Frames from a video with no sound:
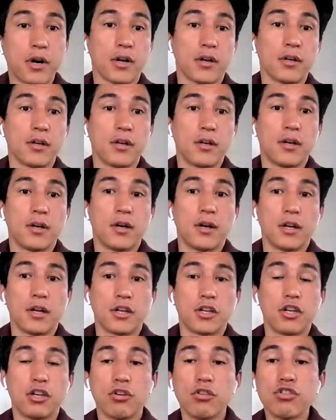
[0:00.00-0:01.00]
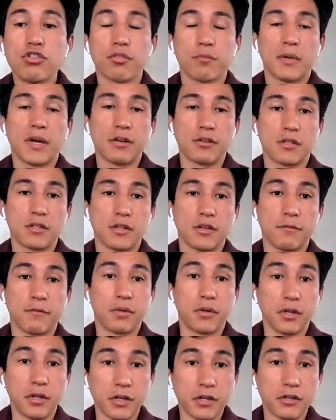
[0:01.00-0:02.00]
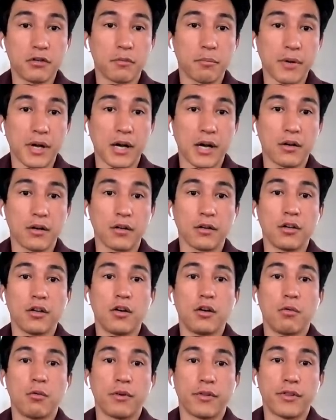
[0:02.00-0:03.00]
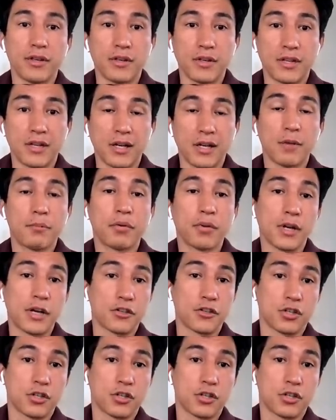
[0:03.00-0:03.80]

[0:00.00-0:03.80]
bought huge amounts of political power within the upper